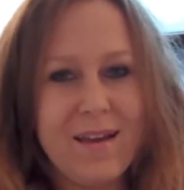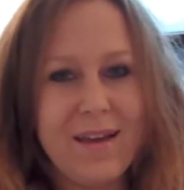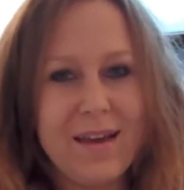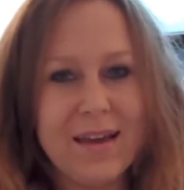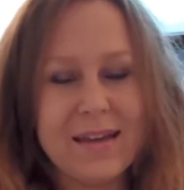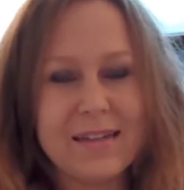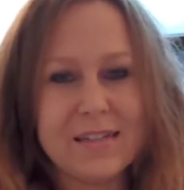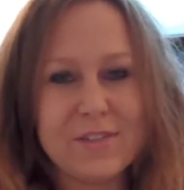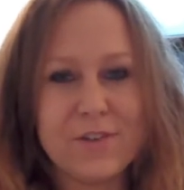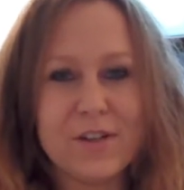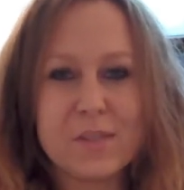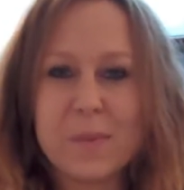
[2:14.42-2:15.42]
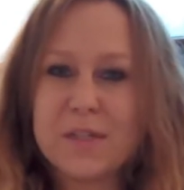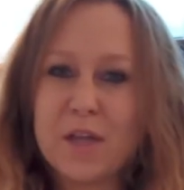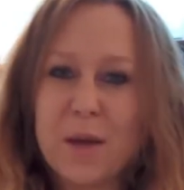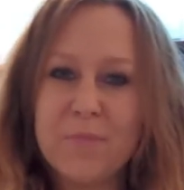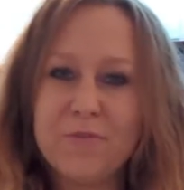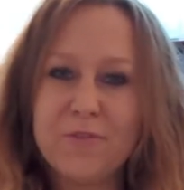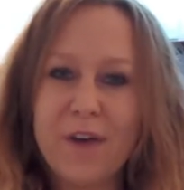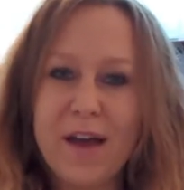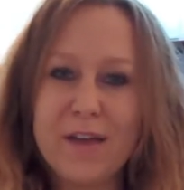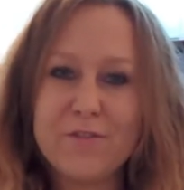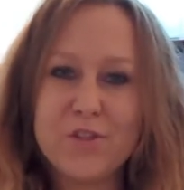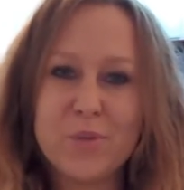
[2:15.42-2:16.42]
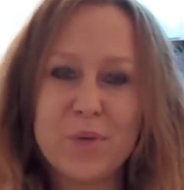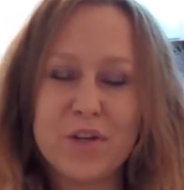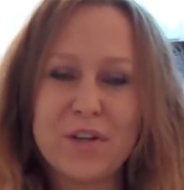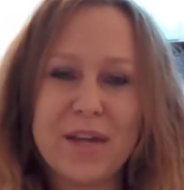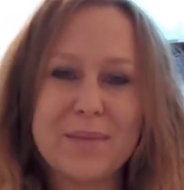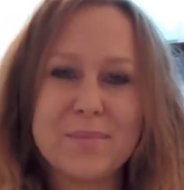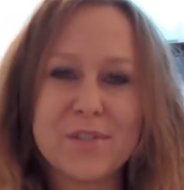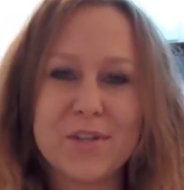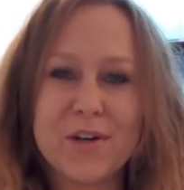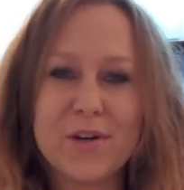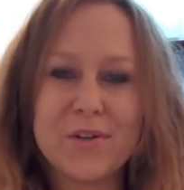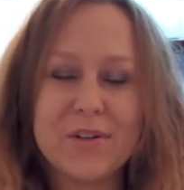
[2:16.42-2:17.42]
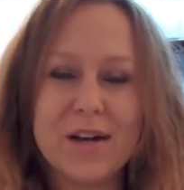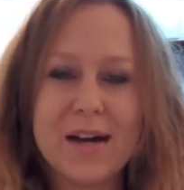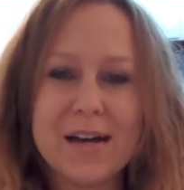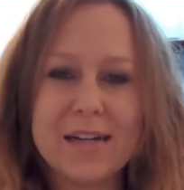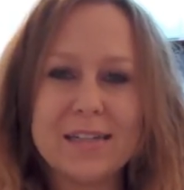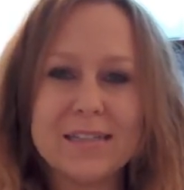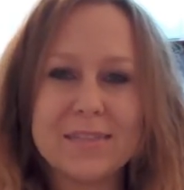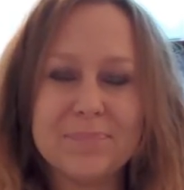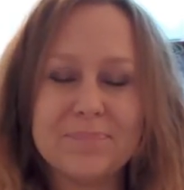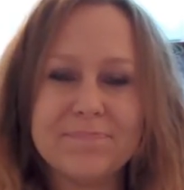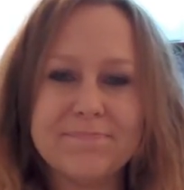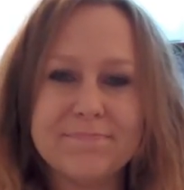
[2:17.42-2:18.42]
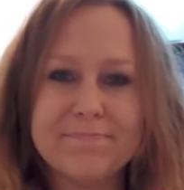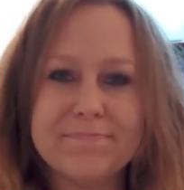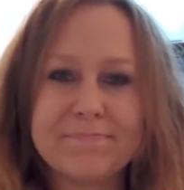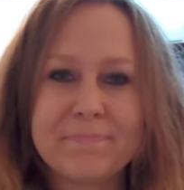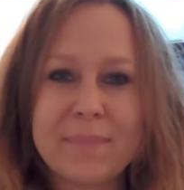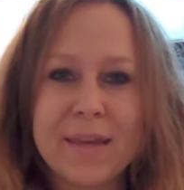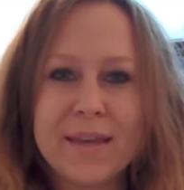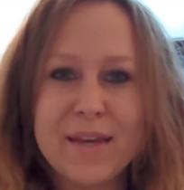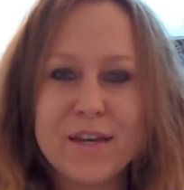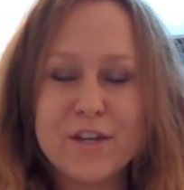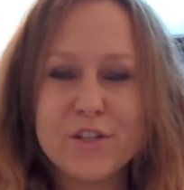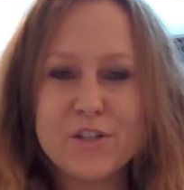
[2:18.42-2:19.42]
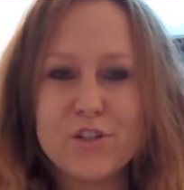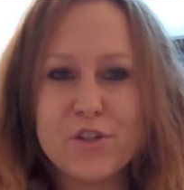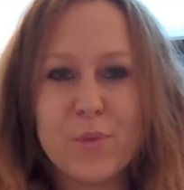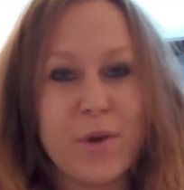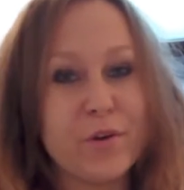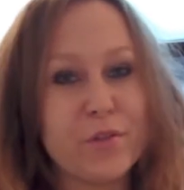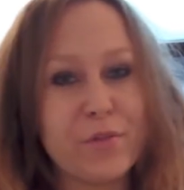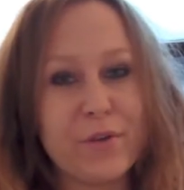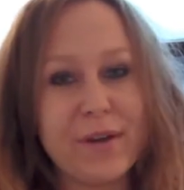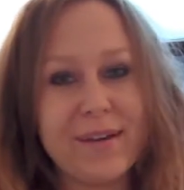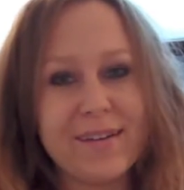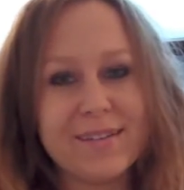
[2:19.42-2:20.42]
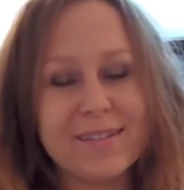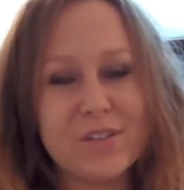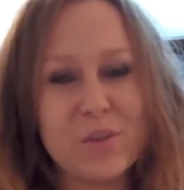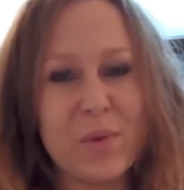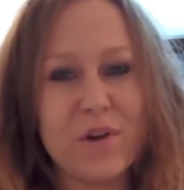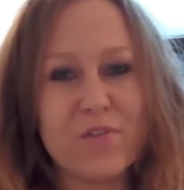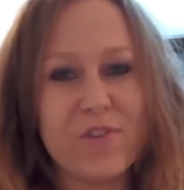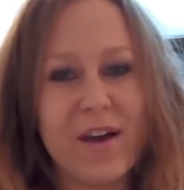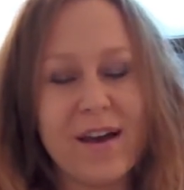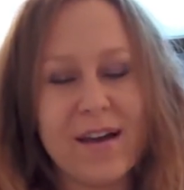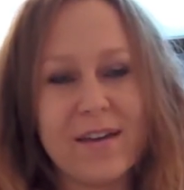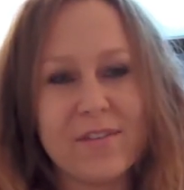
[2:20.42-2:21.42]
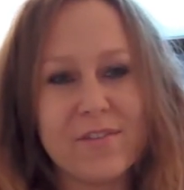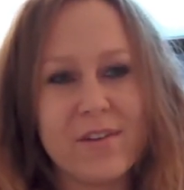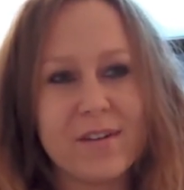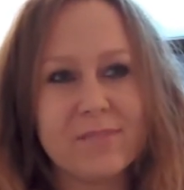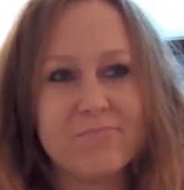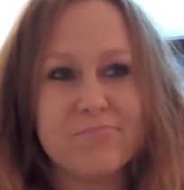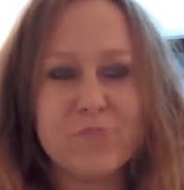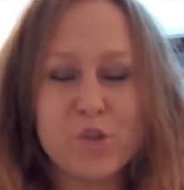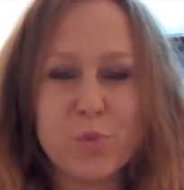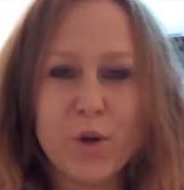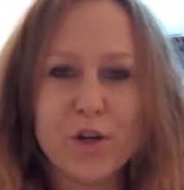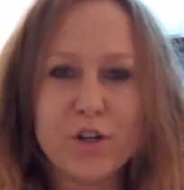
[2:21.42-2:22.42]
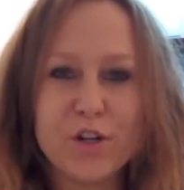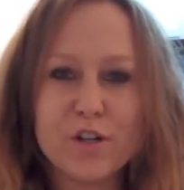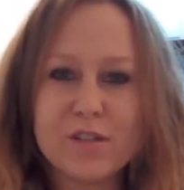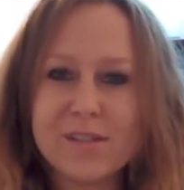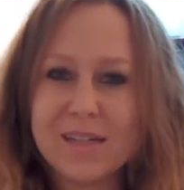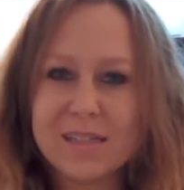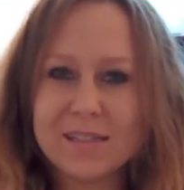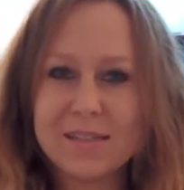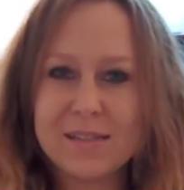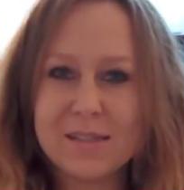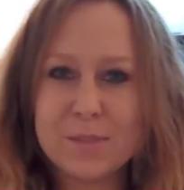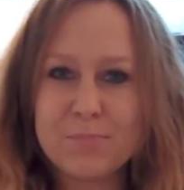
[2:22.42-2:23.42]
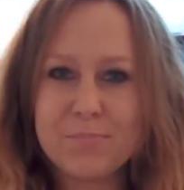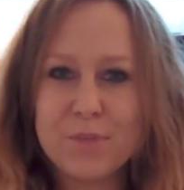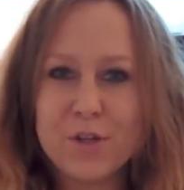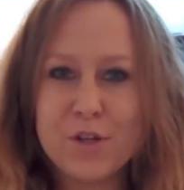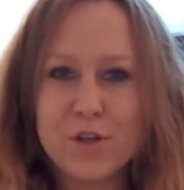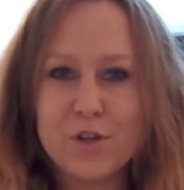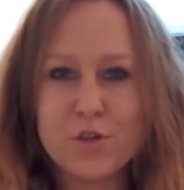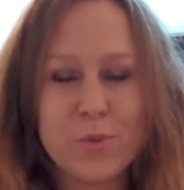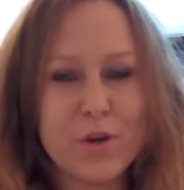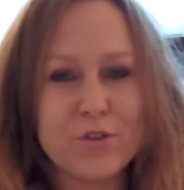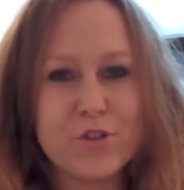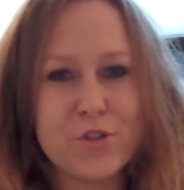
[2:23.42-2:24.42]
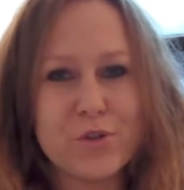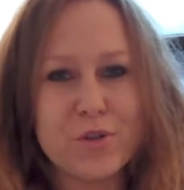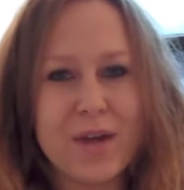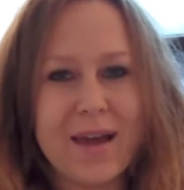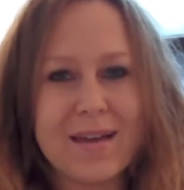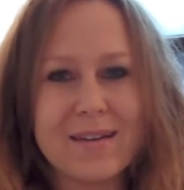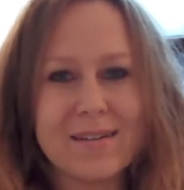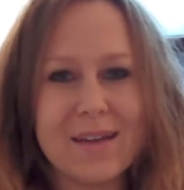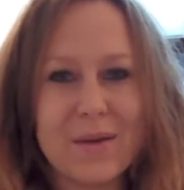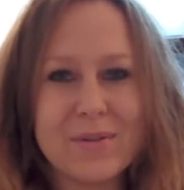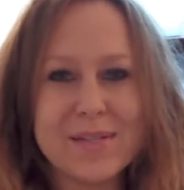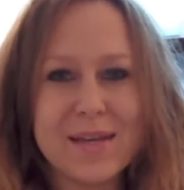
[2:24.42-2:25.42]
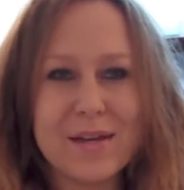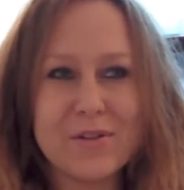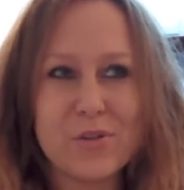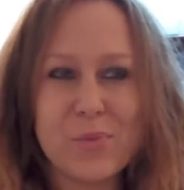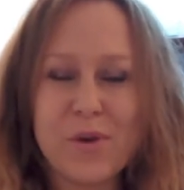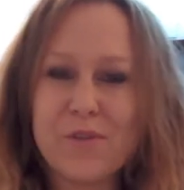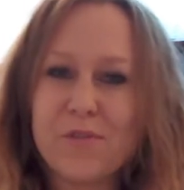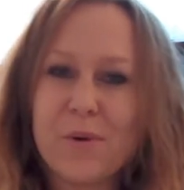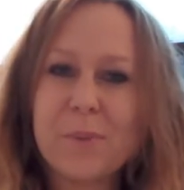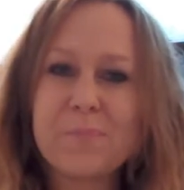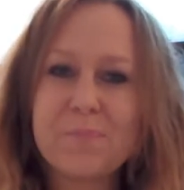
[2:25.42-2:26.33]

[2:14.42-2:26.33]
And as far as my top 5 Tomb Raider games go, um, hmm, Tomb Raider 3, Tomb Raider 5, Tomb Raider 6, Tomb Raider 2 and I would say Tomb Raider 4.